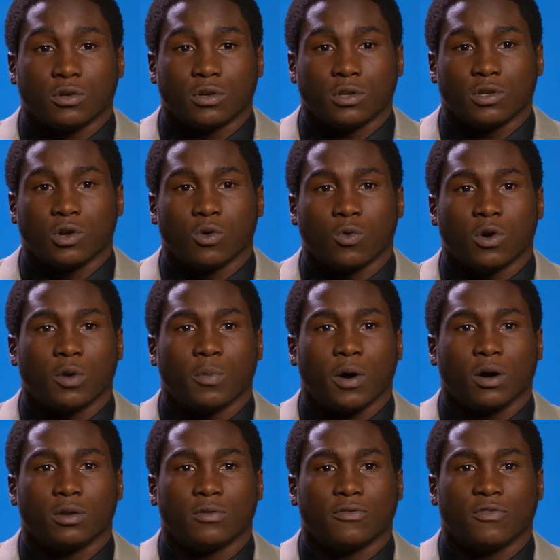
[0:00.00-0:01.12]
Don't worry
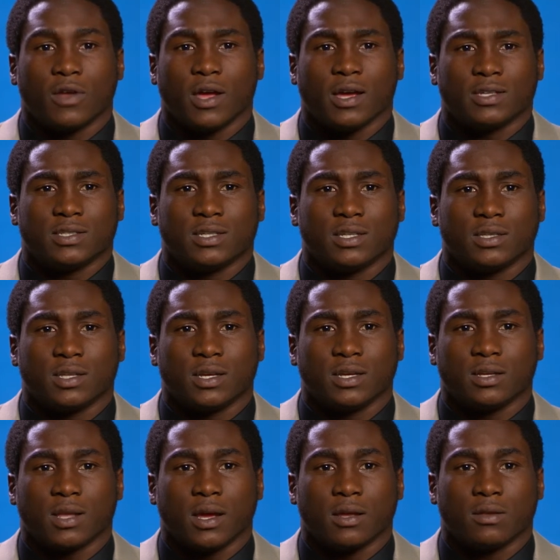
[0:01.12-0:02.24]
about the flags, anything,
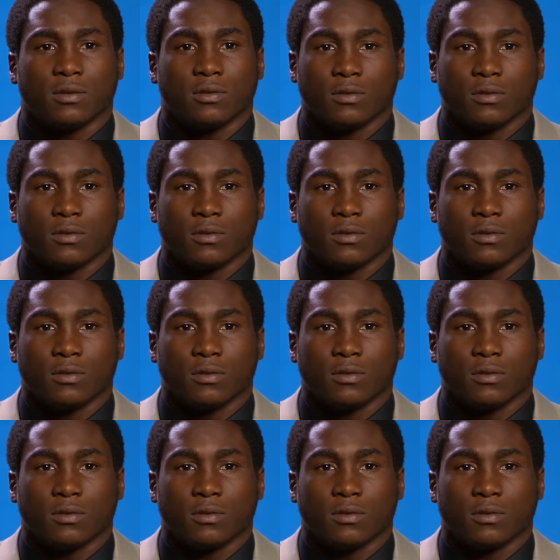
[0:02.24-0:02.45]
like